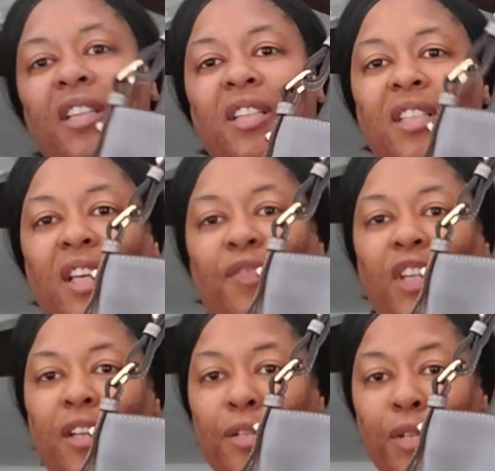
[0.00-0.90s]

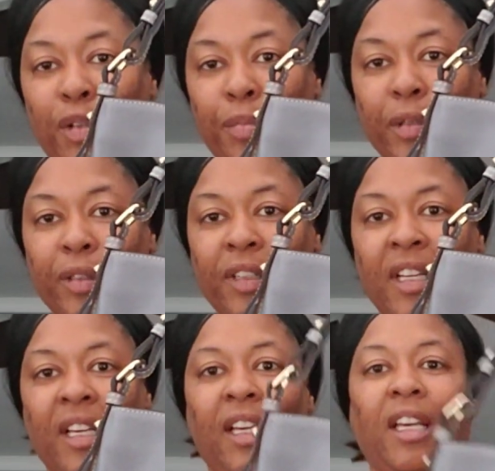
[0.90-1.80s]
Saffiano Cooper.
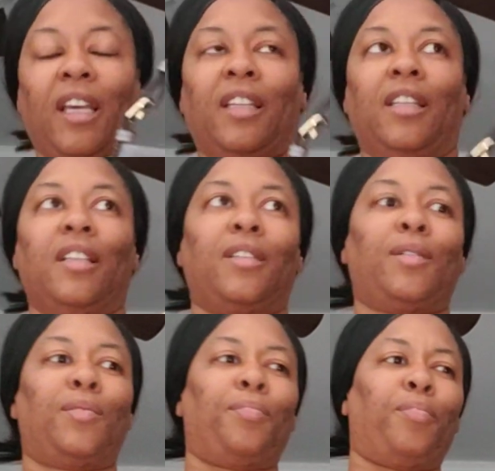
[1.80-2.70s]
And
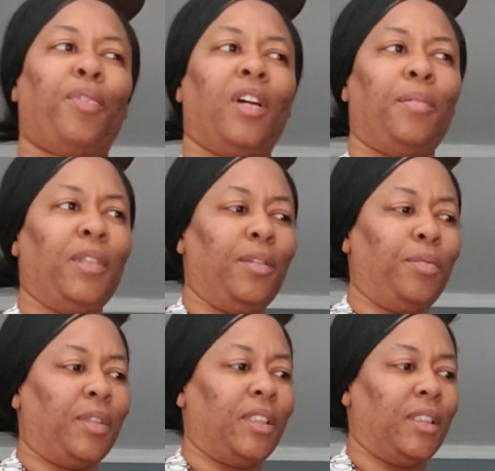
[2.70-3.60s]
this probably
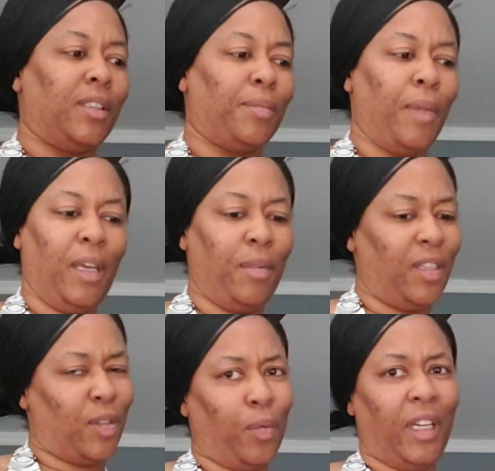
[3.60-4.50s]
was
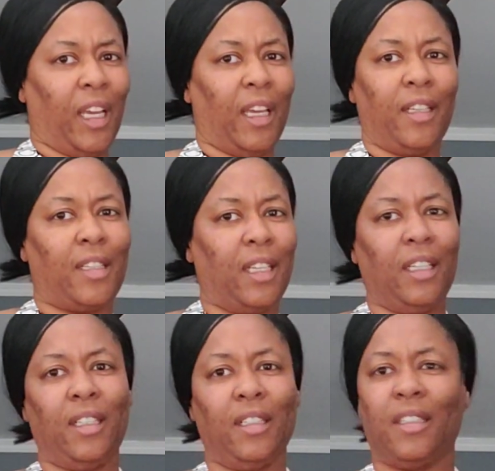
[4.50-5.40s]
maybe
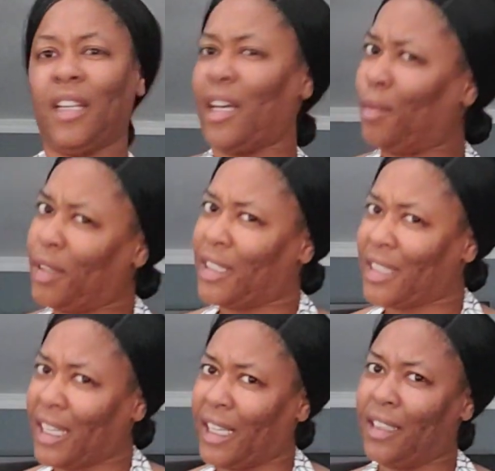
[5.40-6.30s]
2018, I want to
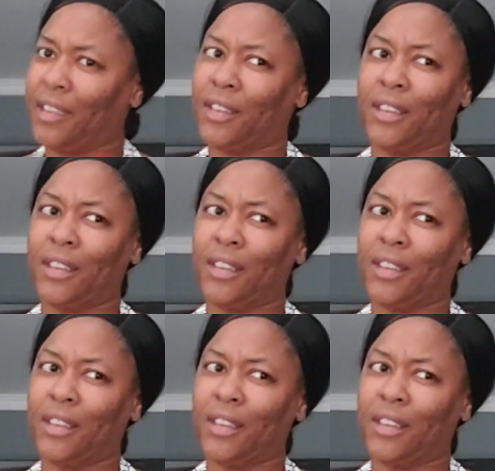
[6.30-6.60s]
say.